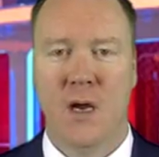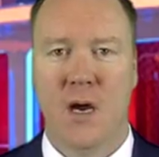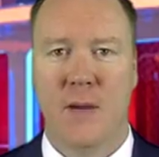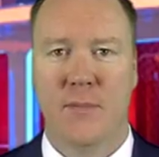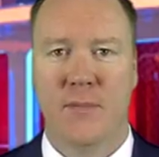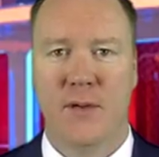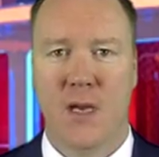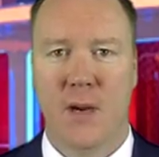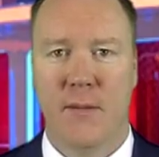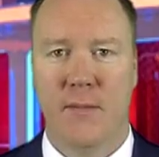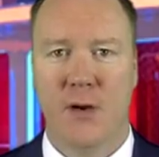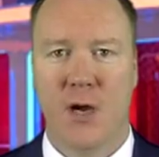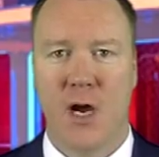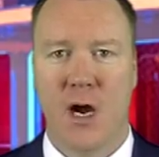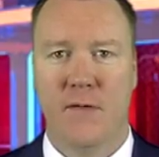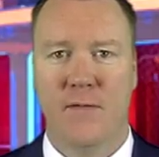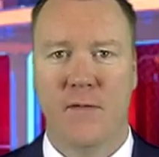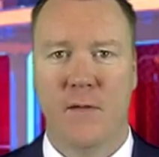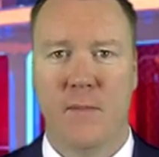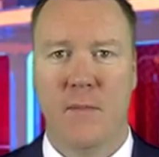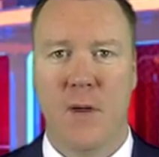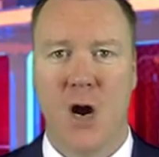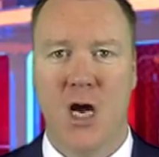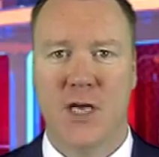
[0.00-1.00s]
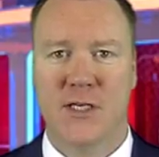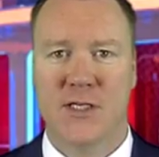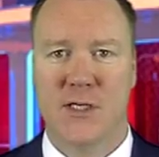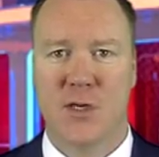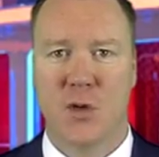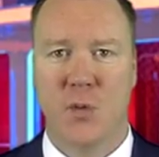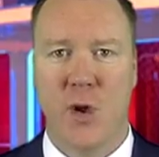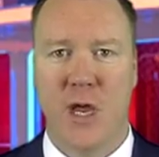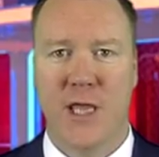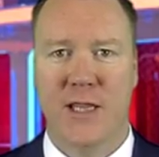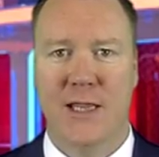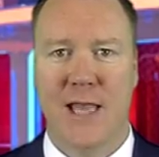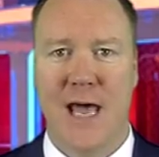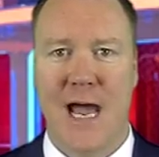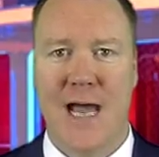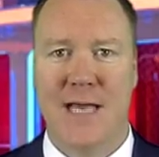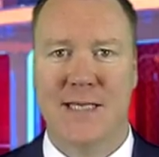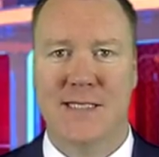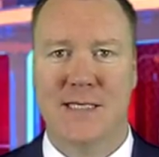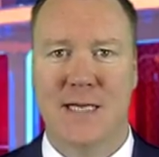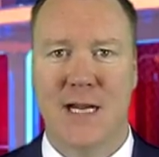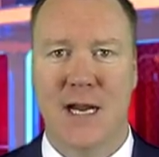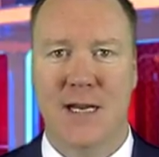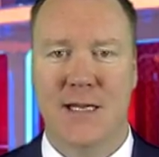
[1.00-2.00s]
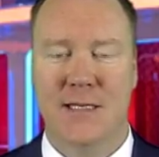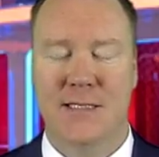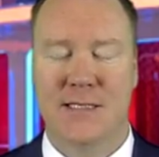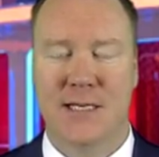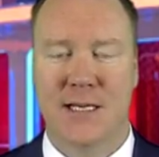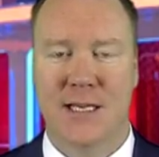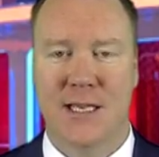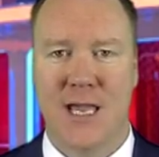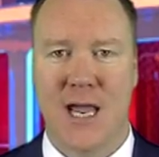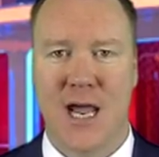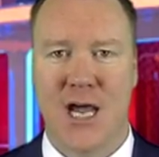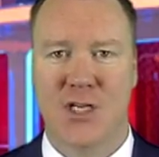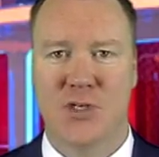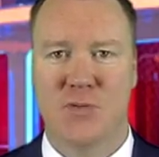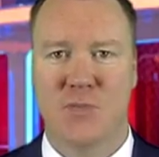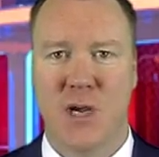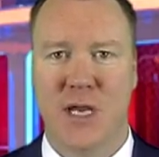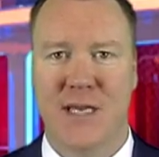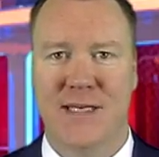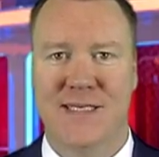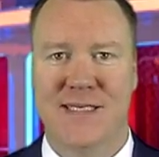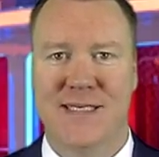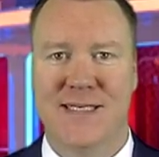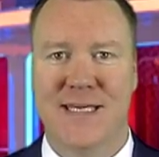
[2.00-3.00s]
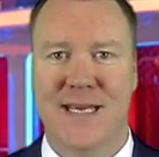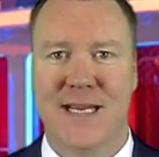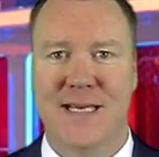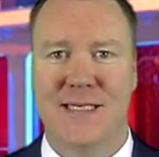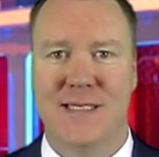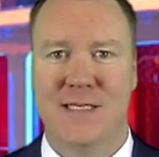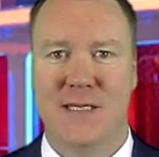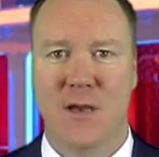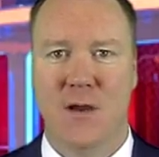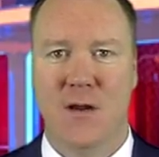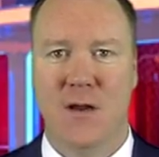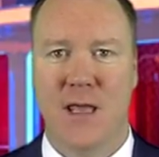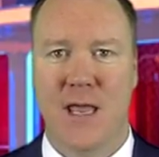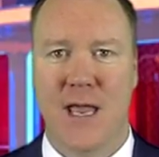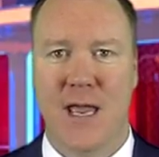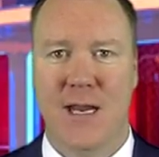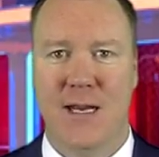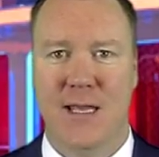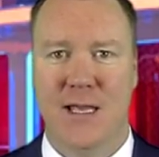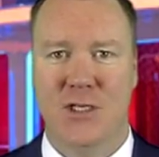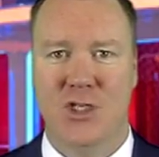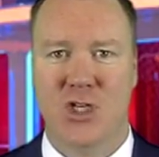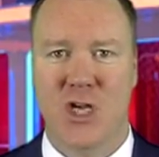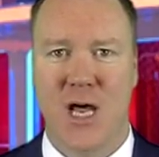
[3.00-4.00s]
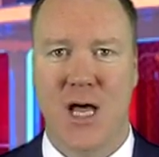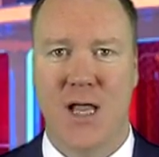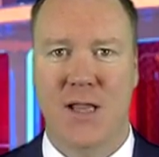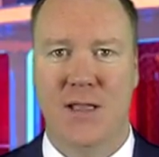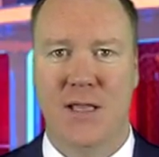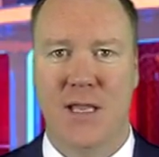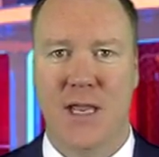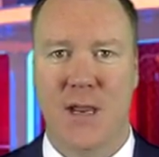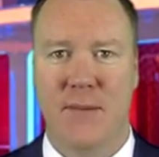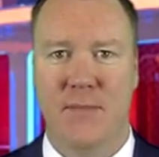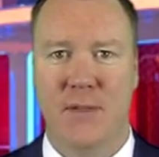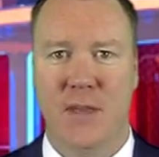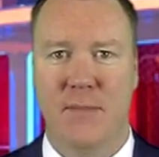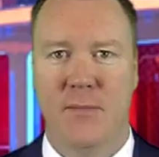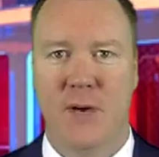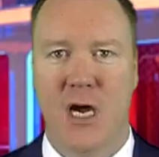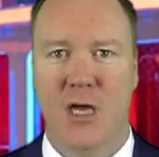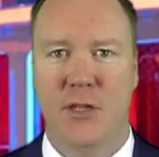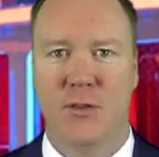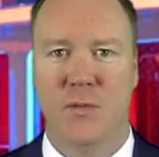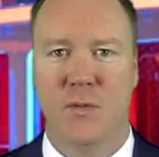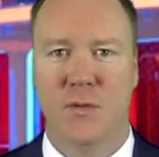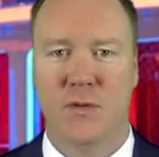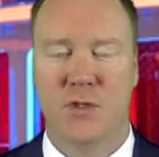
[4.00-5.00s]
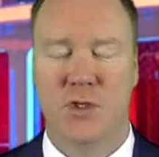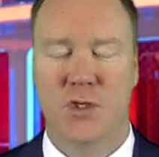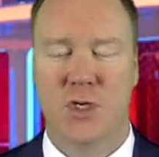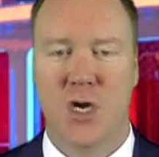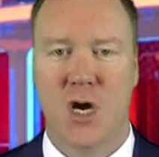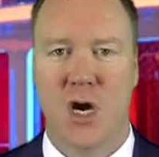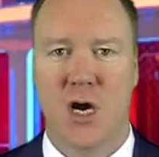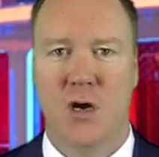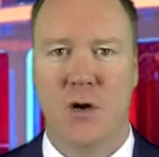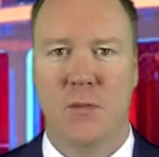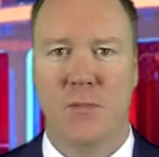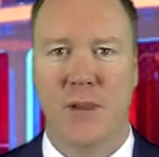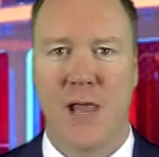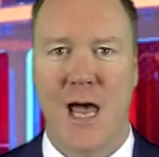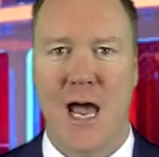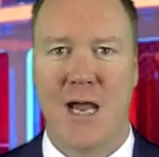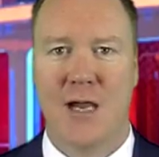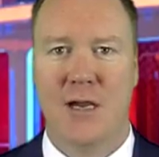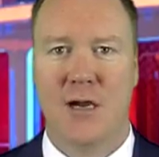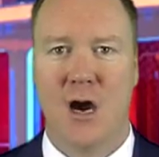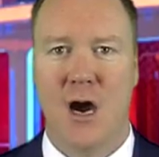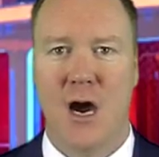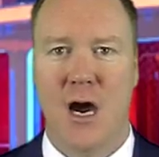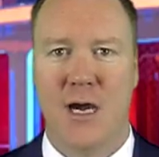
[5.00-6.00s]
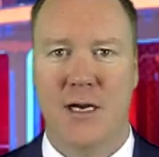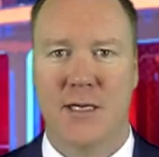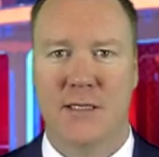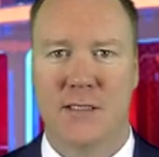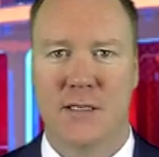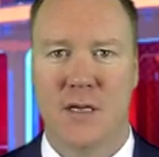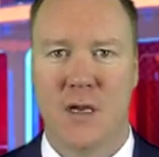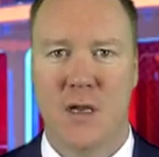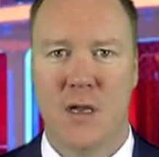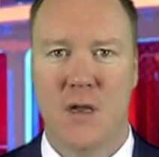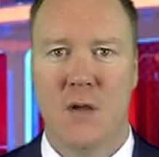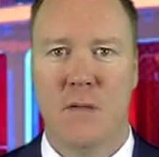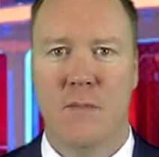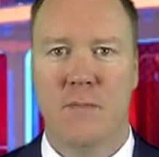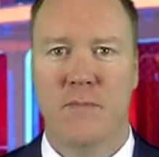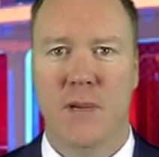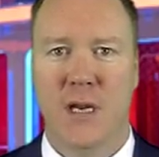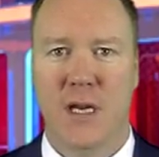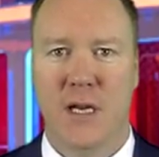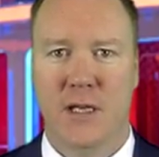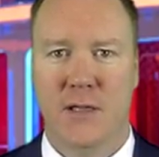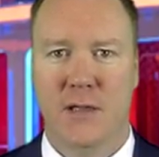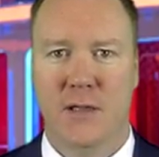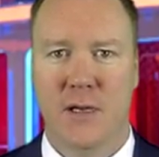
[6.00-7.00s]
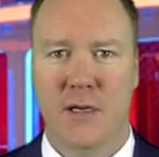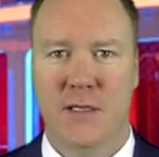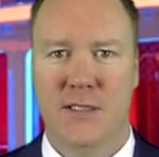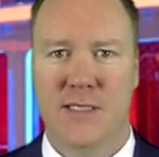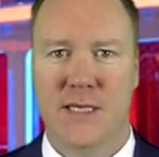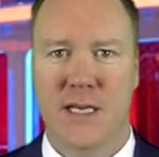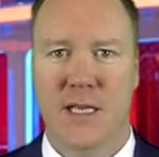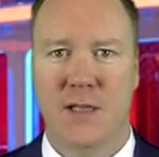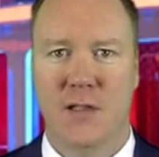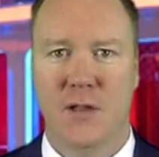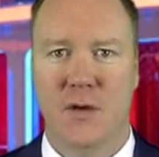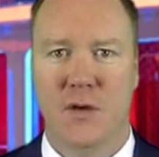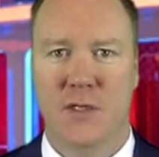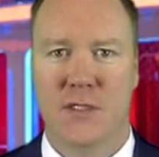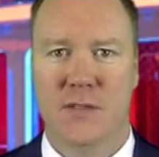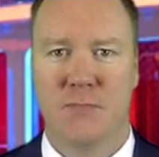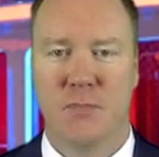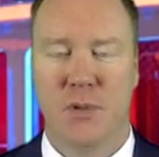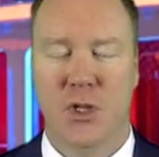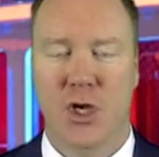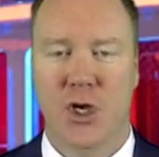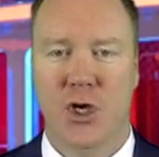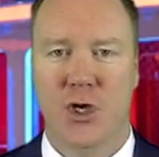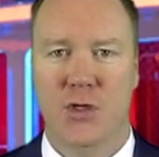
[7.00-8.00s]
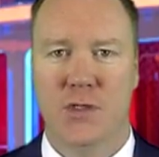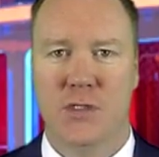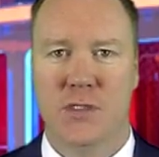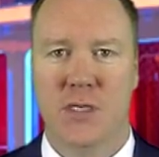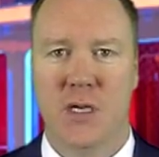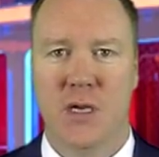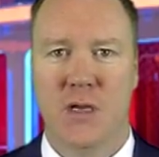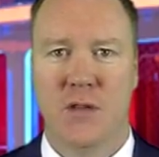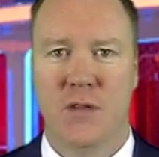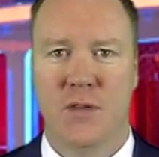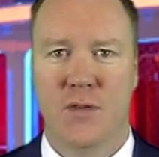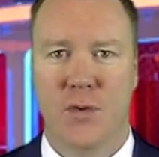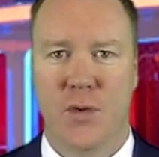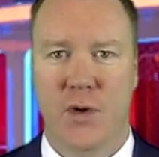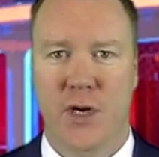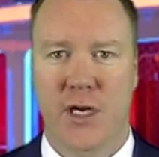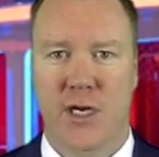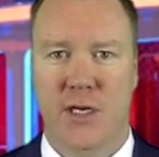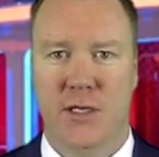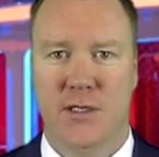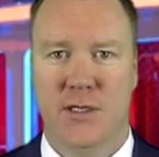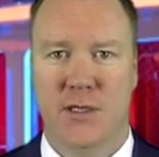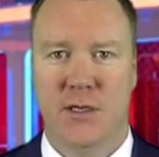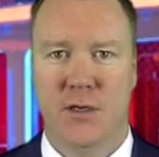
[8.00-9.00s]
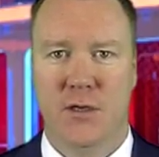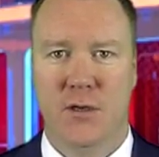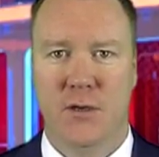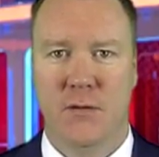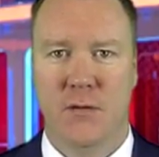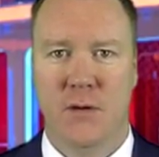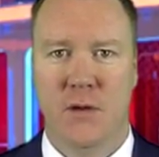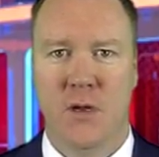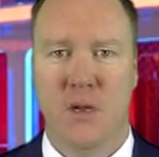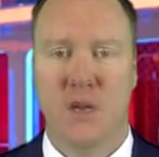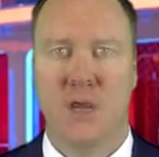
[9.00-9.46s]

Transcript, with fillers: I'm coming off a monster win last night as I cashed my sixth unit NHL game of the month with Chicago Blackhawks, beating the St. Louis Blues 3 to 2.